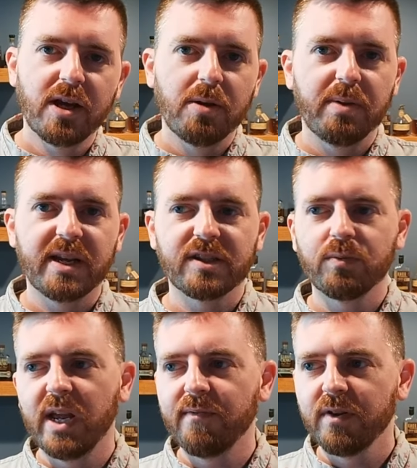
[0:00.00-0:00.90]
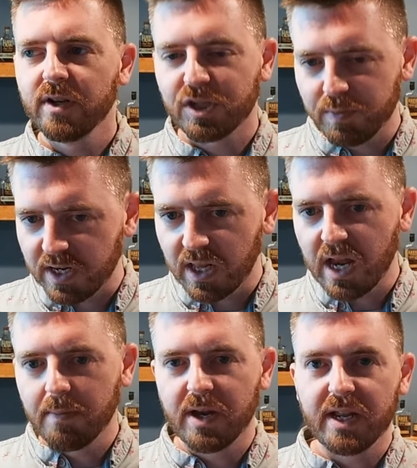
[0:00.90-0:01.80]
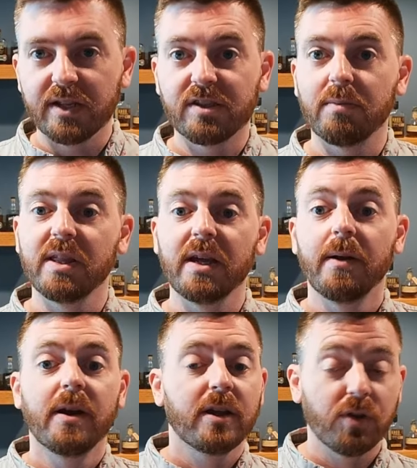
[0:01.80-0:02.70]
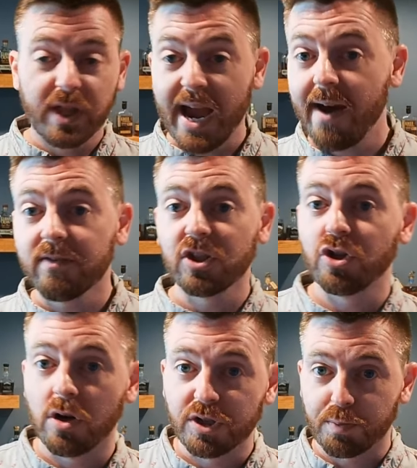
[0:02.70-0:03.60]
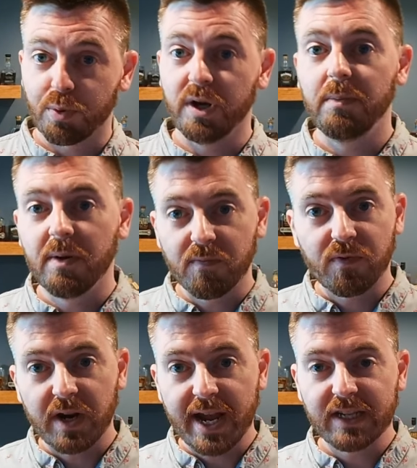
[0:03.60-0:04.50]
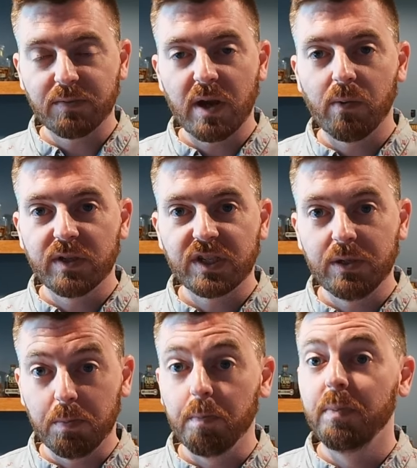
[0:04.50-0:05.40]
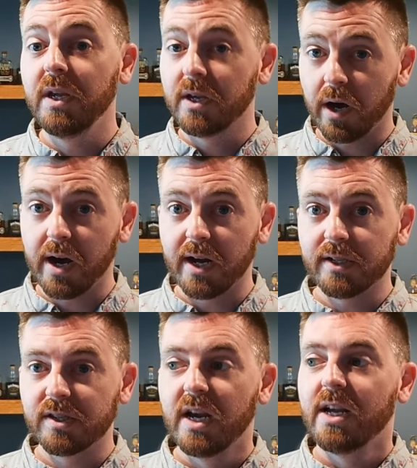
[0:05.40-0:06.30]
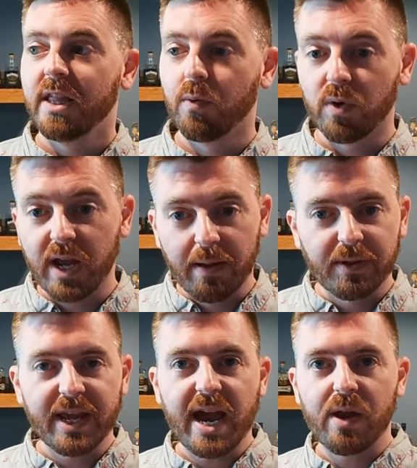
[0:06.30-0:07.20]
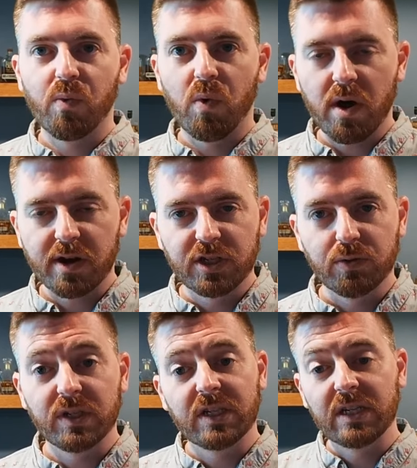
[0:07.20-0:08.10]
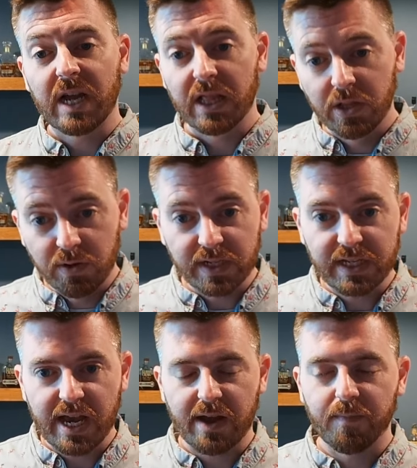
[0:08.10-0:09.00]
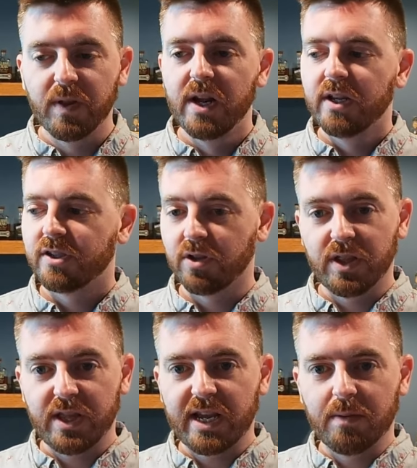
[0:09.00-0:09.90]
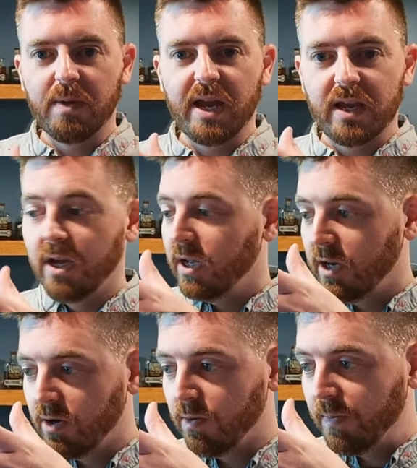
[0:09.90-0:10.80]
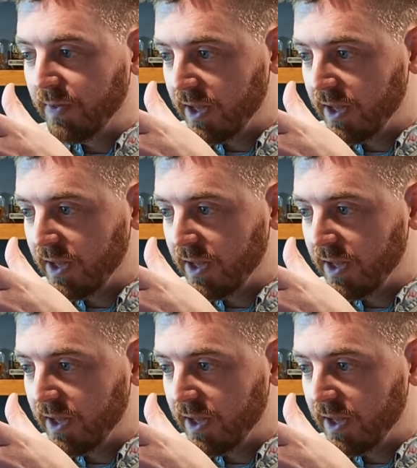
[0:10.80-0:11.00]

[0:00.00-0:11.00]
because I would hate for you to spend a lot of money on something that, you know, they have to charge a premium for a hazmat whiskey because they weren't able to add water to it to dilute it down so that they can make, you know,